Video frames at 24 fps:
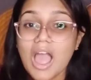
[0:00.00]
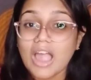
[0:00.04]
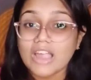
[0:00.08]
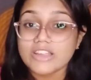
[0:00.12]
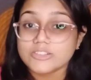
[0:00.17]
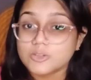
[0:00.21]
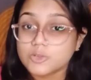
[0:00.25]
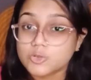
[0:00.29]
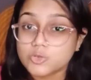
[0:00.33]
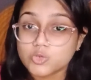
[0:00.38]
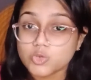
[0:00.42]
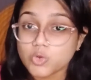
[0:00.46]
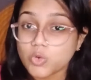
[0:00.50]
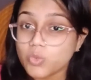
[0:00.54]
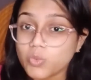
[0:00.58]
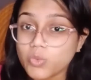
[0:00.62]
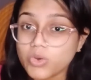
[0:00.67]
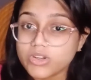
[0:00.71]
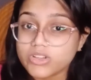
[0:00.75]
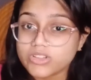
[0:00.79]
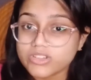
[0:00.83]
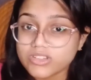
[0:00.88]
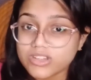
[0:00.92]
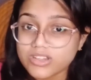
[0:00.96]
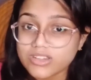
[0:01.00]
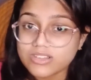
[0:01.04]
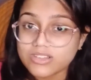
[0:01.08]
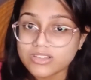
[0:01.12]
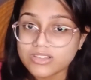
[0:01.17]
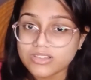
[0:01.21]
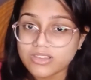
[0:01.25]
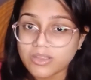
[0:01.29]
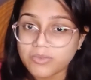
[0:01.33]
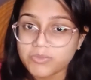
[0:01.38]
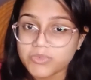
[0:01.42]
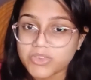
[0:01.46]
I don't want to study
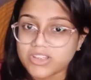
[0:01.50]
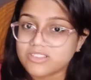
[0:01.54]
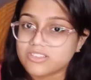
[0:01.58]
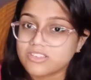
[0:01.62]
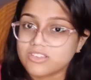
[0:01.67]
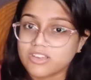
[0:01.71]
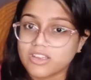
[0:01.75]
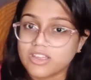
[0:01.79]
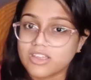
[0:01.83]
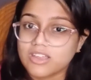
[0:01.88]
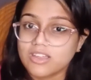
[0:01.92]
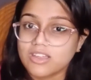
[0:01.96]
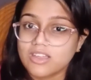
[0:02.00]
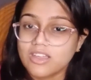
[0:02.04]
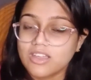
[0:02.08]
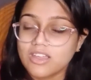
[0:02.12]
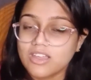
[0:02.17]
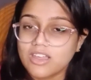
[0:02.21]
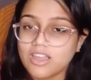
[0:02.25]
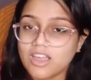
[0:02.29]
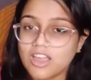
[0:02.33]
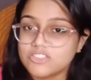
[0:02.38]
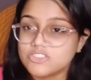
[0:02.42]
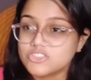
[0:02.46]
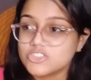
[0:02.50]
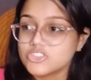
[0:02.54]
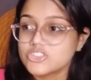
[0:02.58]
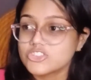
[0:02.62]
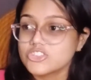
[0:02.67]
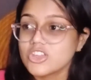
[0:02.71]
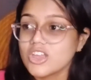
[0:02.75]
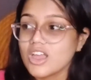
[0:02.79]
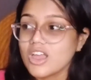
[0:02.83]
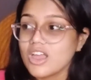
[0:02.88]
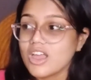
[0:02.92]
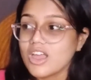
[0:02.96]
these subjects, okay? It
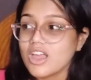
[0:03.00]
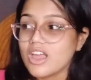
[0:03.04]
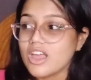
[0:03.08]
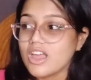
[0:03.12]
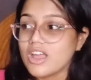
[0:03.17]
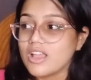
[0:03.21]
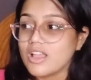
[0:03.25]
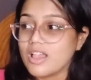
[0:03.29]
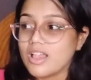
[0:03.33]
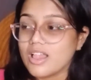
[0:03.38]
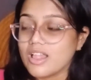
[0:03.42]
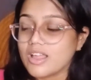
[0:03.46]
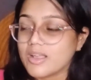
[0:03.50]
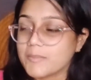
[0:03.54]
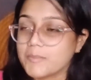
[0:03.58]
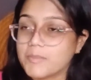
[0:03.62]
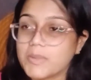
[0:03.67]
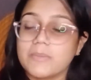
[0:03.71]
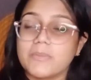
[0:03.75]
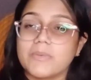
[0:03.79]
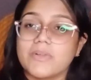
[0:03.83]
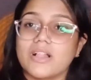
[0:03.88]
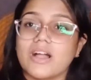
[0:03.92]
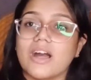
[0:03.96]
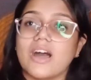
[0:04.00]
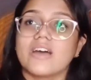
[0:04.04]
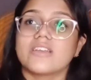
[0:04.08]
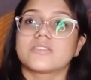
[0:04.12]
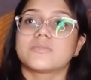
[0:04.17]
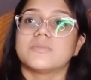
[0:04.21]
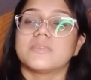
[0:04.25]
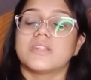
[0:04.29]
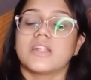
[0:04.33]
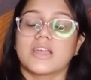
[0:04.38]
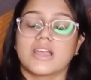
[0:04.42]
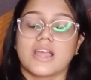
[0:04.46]
just like people
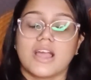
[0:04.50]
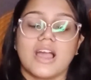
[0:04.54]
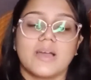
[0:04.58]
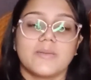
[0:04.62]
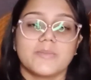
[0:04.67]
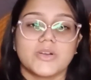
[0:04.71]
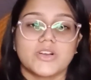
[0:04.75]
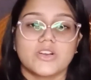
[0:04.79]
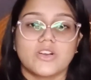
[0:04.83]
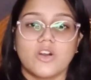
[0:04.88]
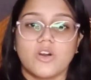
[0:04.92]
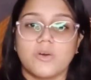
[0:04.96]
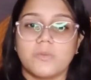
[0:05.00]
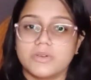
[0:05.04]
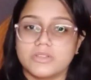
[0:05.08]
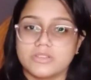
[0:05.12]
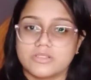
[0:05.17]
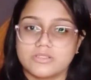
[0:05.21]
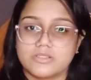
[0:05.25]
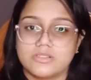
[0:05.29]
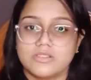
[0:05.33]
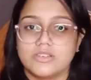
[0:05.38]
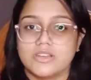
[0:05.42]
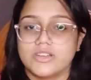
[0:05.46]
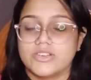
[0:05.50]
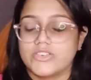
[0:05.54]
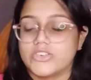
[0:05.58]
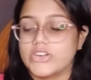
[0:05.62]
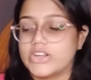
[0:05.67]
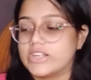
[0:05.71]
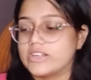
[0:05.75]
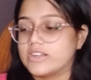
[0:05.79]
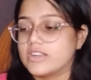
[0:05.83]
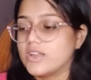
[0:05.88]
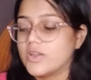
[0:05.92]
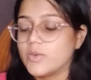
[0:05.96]
ask me like I'm a commerce student,
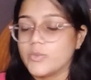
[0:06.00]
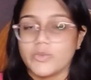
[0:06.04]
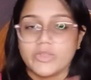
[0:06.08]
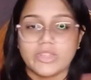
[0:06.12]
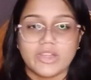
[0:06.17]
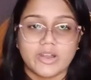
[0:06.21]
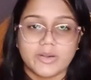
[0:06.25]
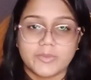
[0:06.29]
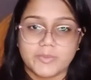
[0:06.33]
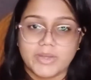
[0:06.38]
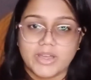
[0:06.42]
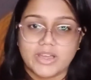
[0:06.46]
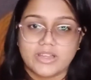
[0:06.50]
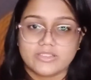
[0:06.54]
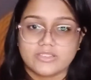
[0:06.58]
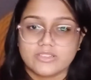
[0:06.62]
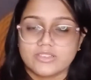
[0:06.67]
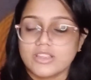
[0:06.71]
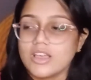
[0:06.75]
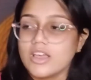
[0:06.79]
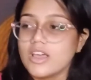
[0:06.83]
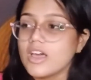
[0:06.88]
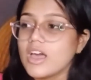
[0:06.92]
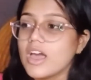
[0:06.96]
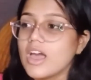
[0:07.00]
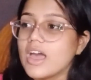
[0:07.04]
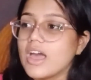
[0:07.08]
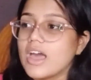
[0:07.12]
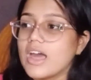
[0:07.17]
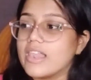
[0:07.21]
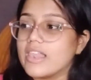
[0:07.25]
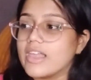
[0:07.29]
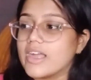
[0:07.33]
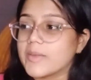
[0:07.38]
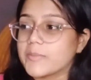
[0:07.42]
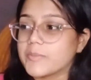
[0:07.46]
right? Without maths.
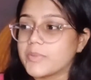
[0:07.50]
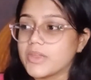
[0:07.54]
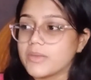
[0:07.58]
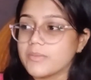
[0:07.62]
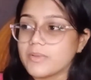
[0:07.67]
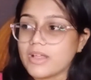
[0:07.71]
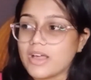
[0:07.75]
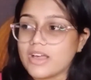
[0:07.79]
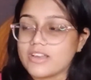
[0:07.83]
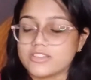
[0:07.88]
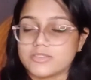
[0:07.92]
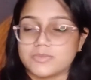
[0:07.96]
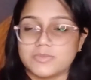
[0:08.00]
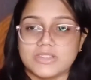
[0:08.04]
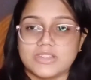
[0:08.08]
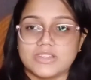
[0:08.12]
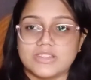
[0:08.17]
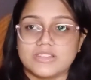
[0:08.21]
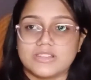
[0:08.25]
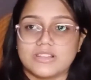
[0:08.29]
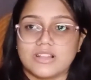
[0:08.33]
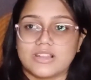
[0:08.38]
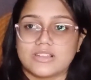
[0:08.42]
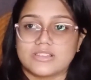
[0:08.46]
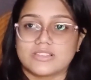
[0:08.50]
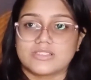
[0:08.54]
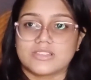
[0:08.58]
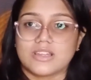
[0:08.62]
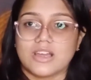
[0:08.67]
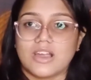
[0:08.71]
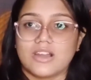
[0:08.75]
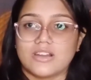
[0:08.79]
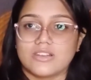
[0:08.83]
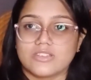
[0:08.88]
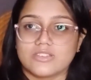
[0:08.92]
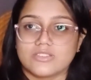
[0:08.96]
And like people ask me in like
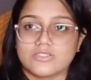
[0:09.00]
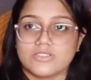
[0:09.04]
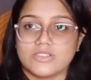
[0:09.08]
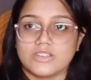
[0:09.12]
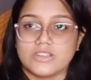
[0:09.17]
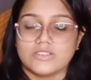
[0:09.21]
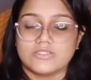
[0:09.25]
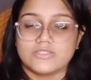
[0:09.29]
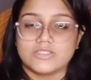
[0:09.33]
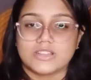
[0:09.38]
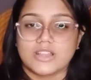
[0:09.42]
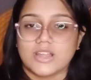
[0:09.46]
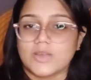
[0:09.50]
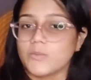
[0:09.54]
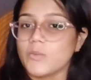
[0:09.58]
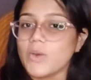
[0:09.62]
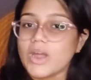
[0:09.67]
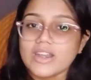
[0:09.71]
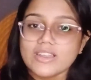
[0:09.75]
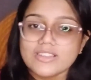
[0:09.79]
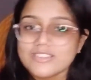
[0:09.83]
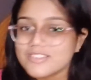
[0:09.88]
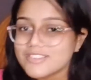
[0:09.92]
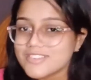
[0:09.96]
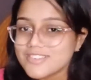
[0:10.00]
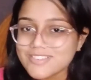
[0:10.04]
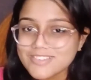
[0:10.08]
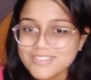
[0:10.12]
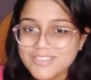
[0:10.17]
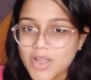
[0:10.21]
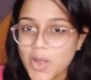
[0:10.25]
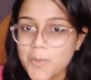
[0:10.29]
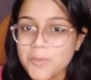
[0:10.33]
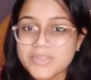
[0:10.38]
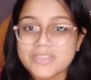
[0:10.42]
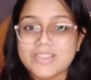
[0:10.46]
start of 11th, like, why did you choose
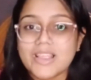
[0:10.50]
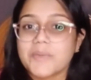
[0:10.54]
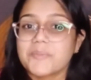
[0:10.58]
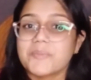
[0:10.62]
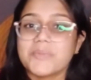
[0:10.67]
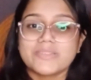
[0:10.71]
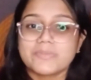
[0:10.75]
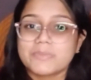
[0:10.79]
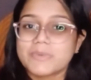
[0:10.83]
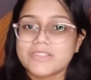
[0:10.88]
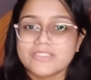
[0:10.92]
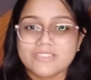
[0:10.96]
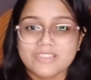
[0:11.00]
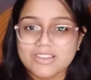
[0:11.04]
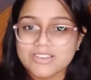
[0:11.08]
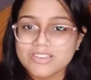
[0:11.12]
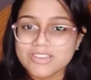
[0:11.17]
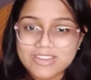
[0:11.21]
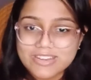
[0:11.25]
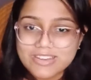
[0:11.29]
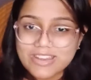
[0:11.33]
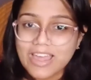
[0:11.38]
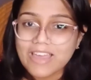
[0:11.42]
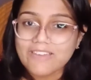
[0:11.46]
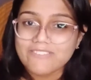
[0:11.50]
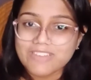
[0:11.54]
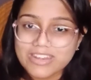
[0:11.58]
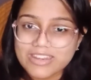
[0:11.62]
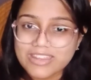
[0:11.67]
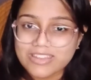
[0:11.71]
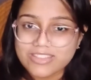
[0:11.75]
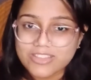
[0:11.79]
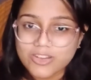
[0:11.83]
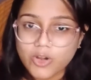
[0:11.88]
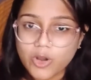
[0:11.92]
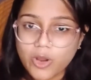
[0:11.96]
commerce? Like, bitch, because I didn't have
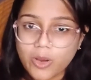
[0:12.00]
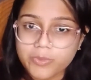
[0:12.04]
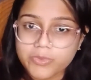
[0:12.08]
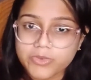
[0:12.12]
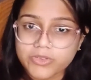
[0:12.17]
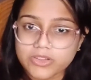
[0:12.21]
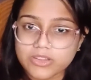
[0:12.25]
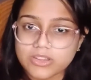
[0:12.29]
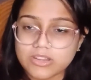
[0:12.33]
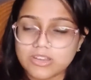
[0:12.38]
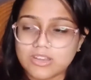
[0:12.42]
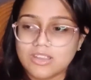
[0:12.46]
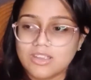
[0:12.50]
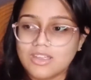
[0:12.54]
any other option.